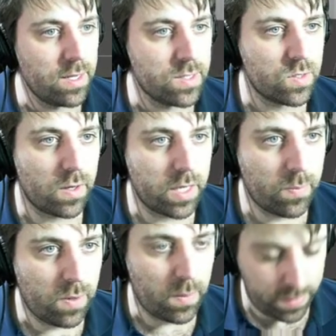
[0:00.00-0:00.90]
So I'm going to
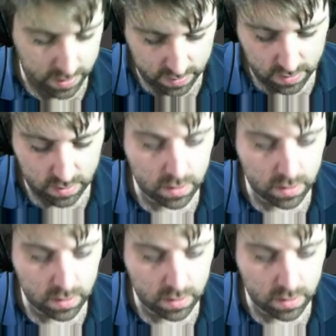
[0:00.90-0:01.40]
plop it